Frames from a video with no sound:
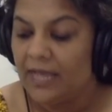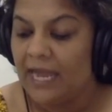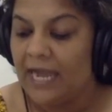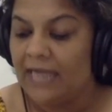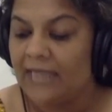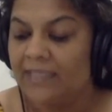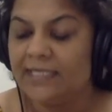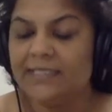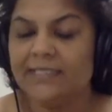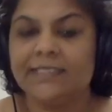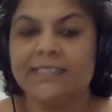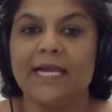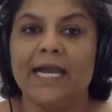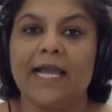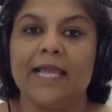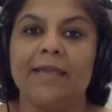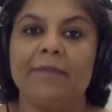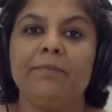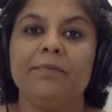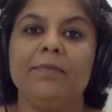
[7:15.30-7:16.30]
At this
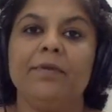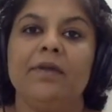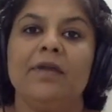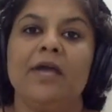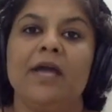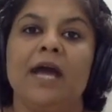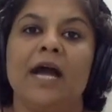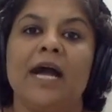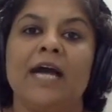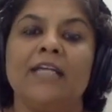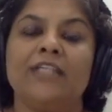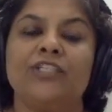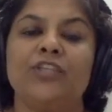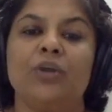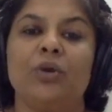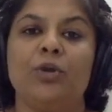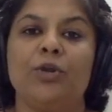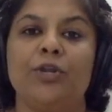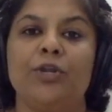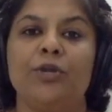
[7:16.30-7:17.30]
time, I
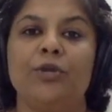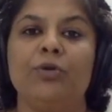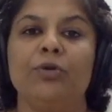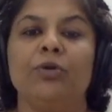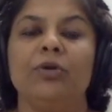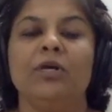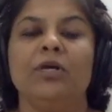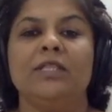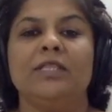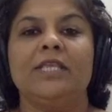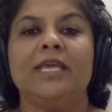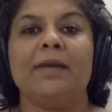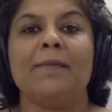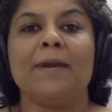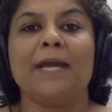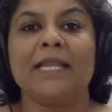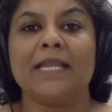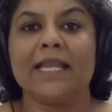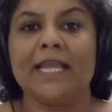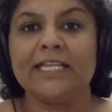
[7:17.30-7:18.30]
told you the
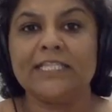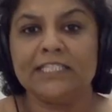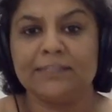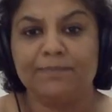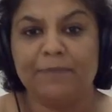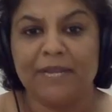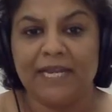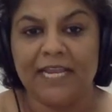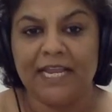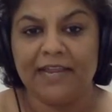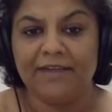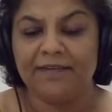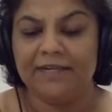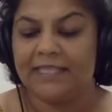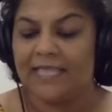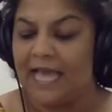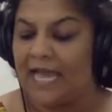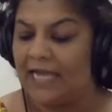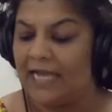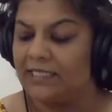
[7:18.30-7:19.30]
Americans
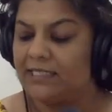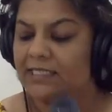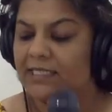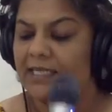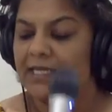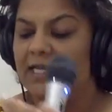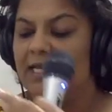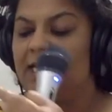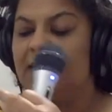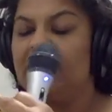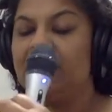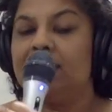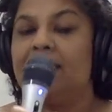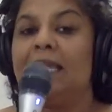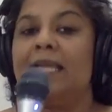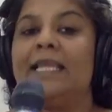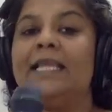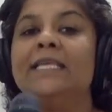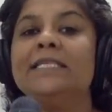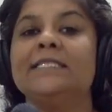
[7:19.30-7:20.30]
believed that
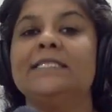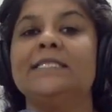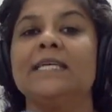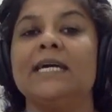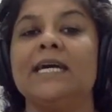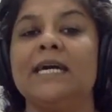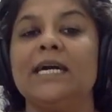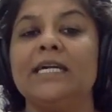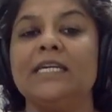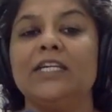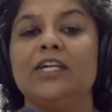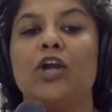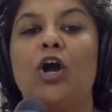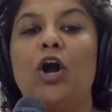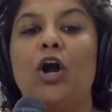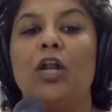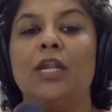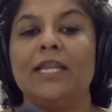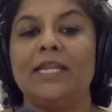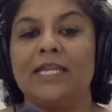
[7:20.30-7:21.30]
the eastern
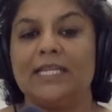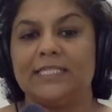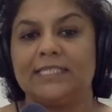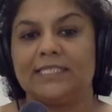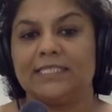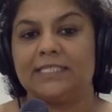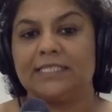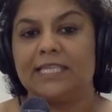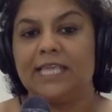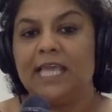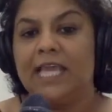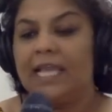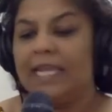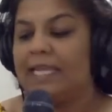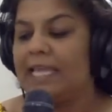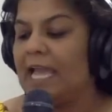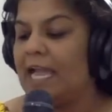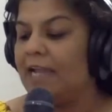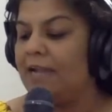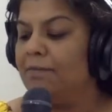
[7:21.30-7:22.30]
colonists
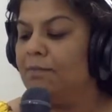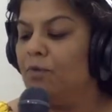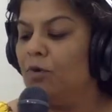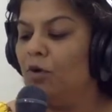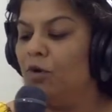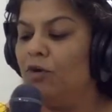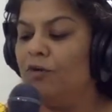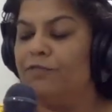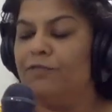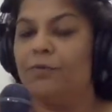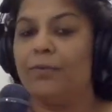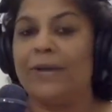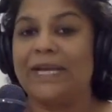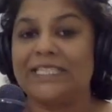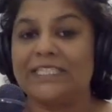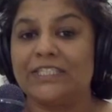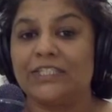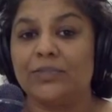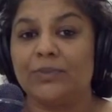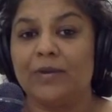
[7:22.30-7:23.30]
can move
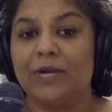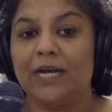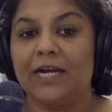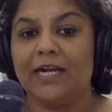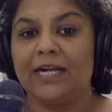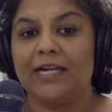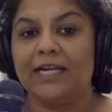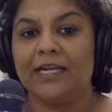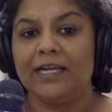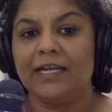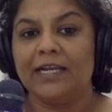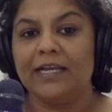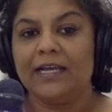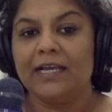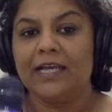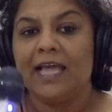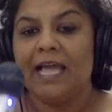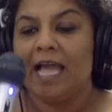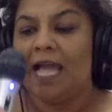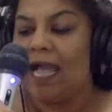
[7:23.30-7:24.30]
westward
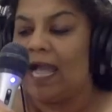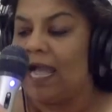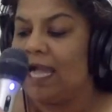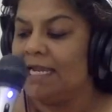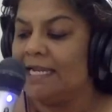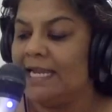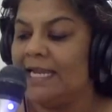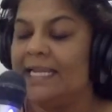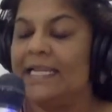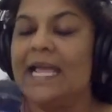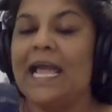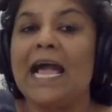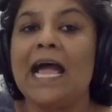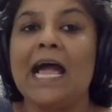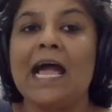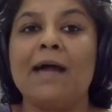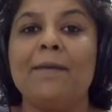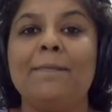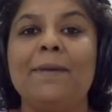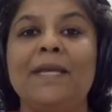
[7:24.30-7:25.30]
and
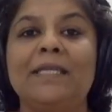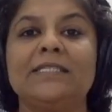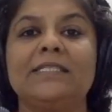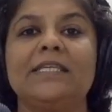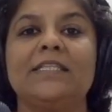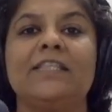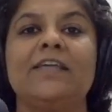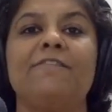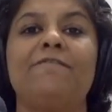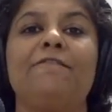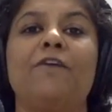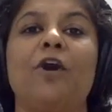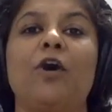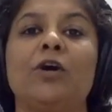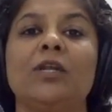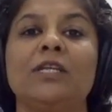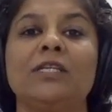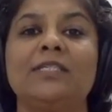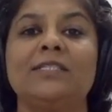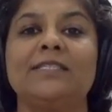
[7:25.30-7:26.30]
inhabit the
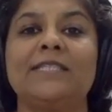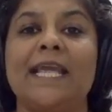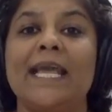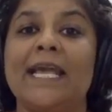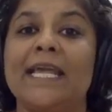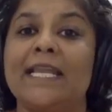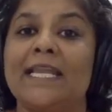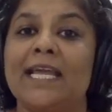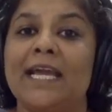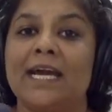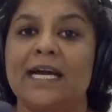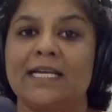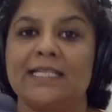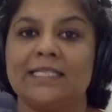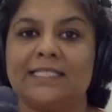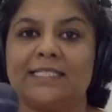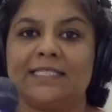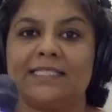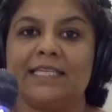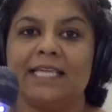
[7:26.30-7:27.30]
forest
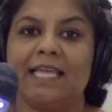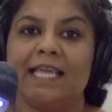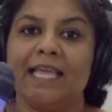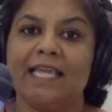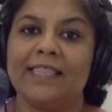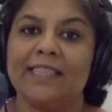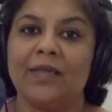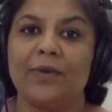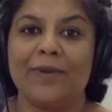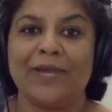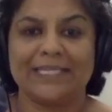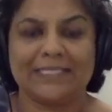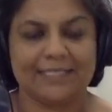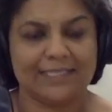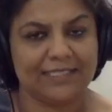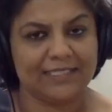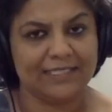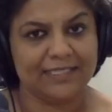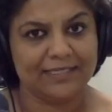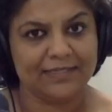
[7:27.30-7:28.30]
areas in the
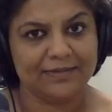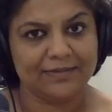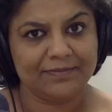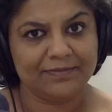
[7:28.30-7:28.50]
west.